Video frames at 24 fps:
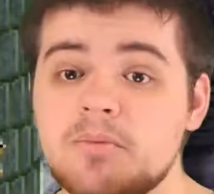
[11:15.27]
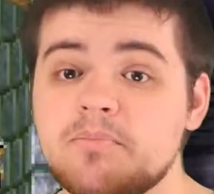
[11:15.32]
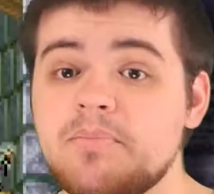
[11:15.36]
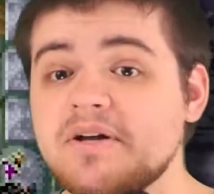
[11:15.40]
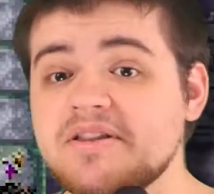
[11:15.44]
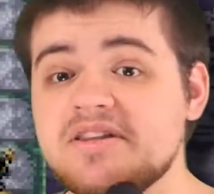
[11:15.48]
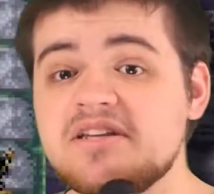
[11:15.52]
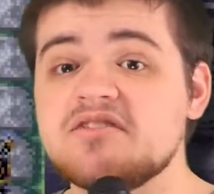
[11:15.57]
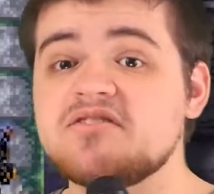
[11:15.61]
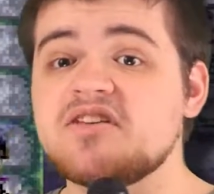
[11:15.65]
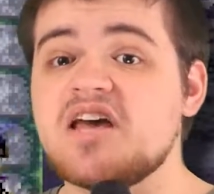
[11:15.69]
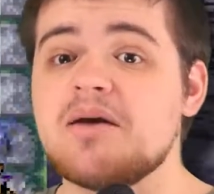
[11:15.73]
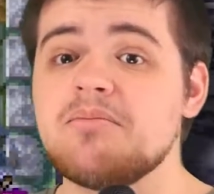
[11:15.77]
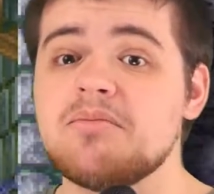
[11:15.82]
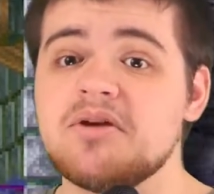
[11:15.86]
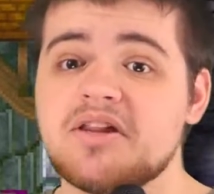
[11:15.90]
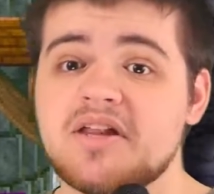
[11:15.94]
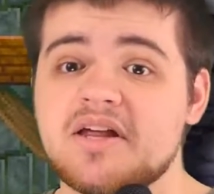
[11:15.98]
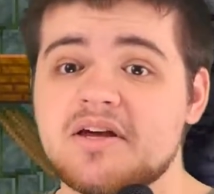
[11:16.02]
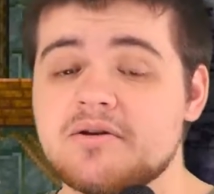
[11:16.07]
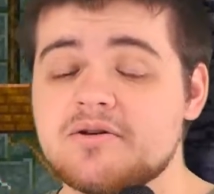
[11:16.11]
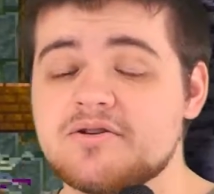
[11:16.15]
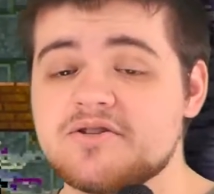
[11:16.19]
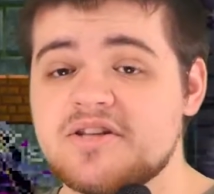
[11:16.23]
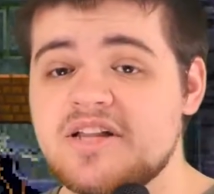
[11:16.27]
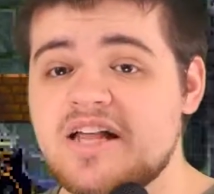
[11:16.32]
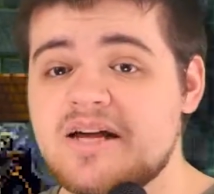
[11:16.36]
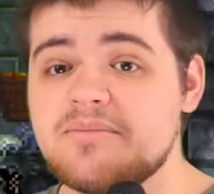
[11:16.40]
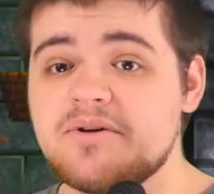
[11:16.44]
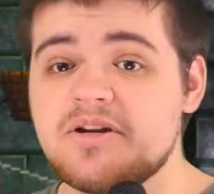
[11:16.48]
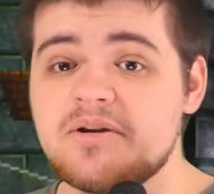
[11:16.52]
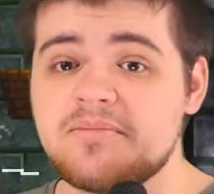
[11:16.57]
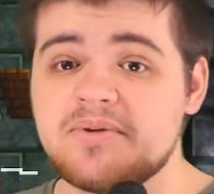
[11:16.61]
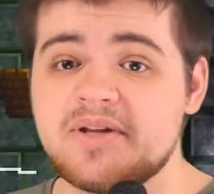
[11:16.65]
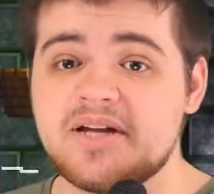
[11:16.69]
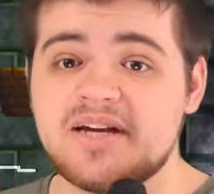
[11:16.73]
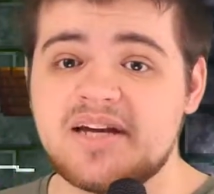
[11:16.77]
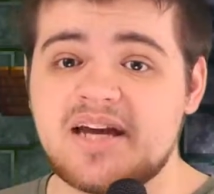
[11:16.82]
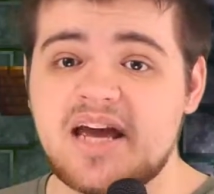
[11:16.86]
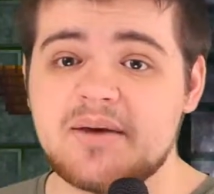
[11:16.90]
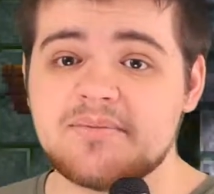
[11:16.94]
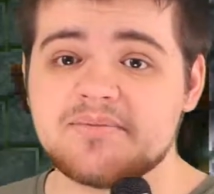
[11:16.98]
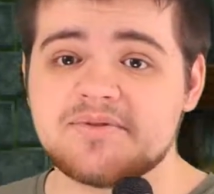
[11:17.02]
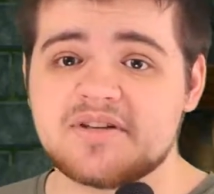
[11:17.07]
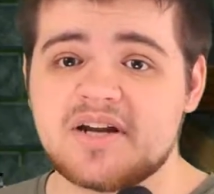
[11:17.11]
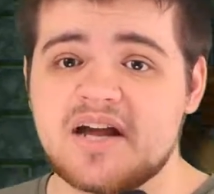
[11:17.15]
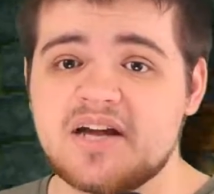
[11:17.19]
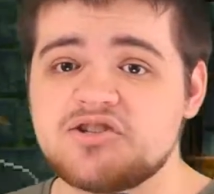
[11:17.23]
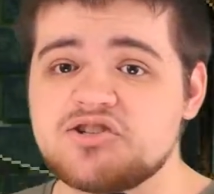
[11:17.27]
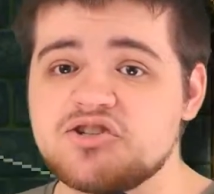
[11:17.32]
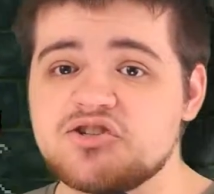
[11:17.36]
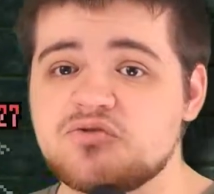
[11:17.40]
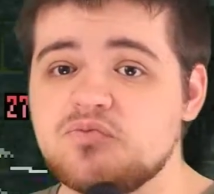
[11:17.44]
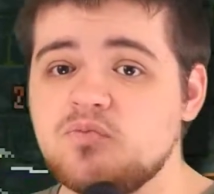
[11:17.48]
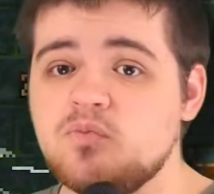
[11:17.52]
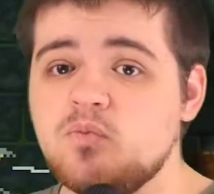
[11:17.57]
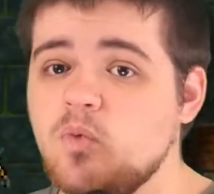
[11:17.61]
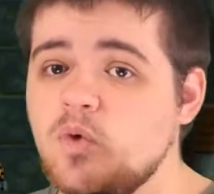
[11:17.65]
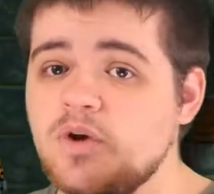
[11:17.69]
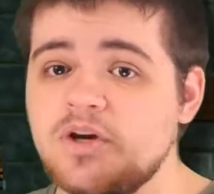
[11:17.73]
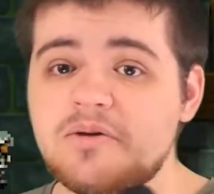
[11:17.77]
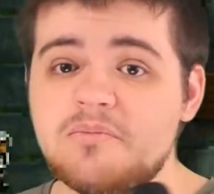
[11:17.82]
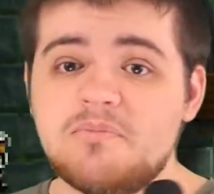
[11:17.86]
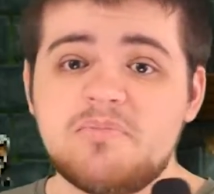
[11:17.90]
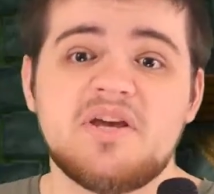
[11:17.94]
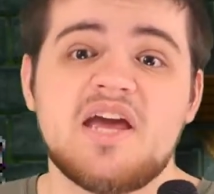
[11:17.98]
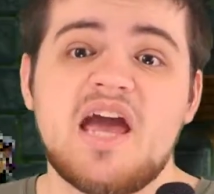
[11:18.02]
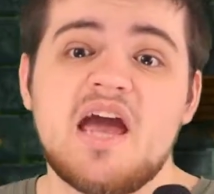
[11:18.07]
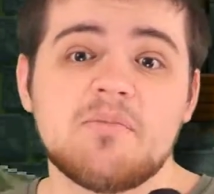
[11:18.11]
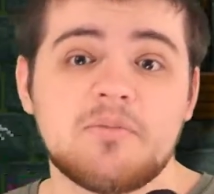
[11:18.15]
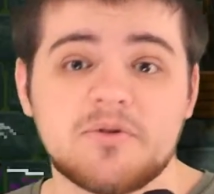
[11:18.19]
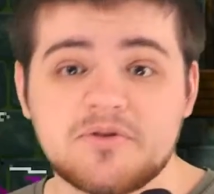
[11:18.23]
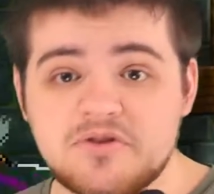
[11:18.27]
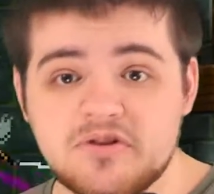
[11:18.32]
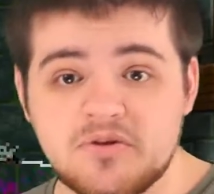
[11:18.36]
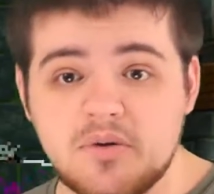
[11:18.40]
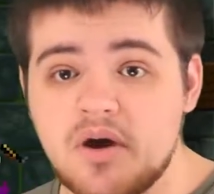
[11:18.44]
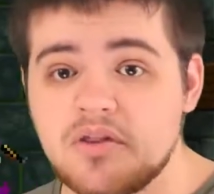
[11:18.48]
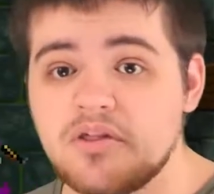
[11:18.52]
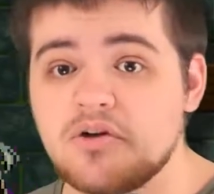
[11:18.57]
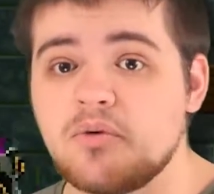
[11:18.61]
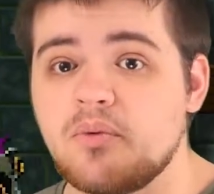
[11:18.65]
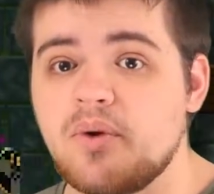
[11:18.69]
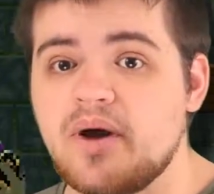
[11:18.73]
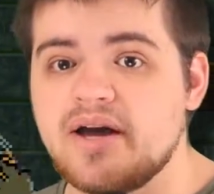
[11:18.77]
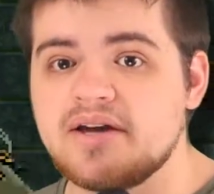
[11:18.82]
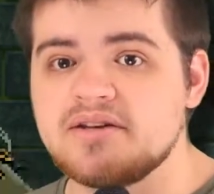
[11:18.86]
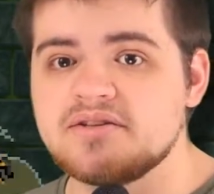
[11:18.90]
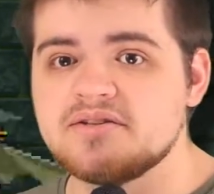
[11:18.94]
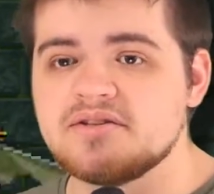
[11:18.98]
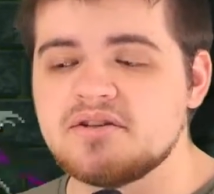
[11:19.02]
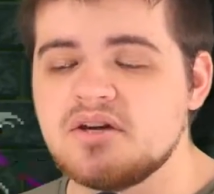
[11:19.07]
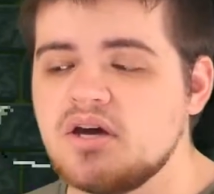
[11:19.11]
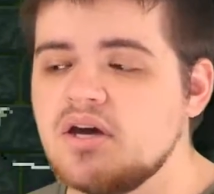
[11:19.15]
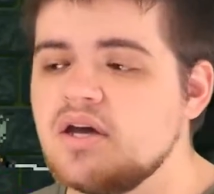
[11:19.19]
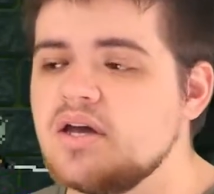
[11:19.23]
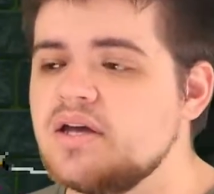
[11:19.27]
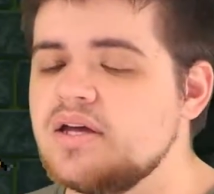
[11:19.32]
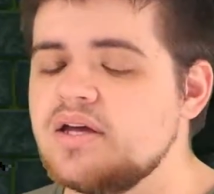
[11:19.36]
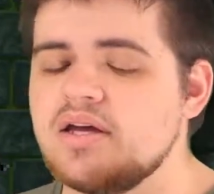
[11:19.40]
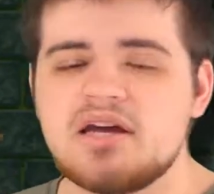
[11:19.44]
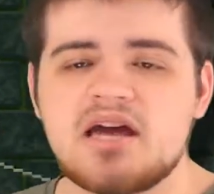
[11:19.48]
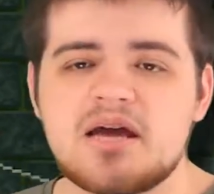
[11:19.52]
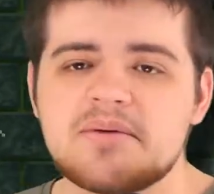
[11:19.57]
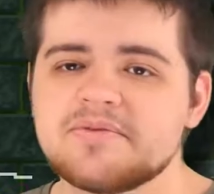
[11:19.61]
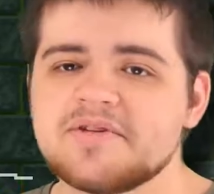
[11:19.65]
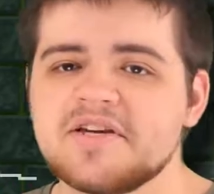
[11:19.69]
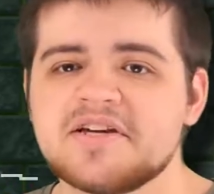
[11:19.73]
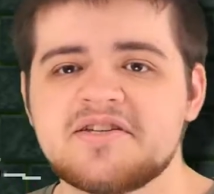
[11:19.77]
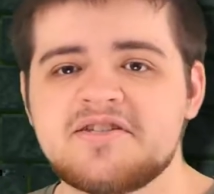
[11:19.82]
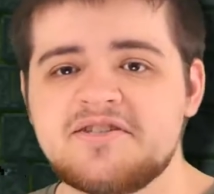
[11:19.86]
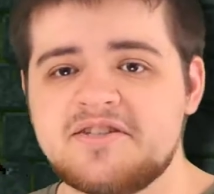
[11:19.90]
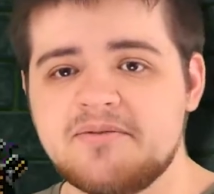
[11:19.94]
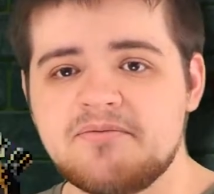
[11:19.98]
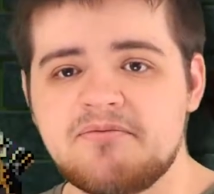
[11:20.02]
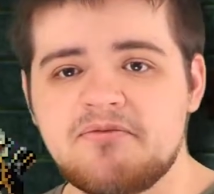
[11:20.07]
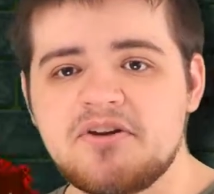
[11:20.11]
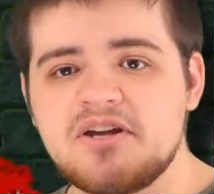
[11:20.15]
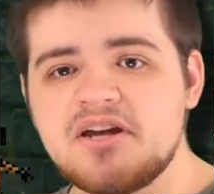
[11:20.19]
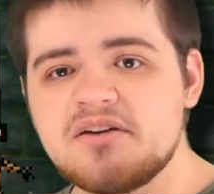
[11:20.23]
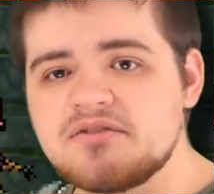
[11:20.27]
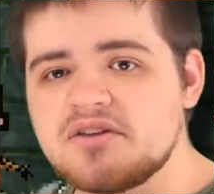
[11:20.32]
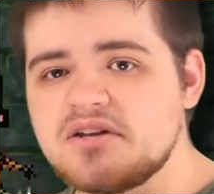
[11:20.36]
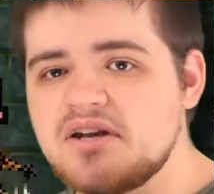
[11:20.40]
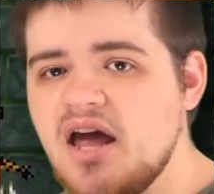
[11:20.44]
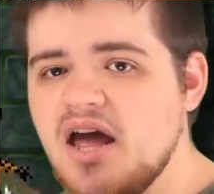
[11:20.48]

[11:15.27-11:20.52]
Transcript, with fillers: But these emulators allow me to play games that I just wouldn't be able to otherwise. Yeah, games like Symphony of the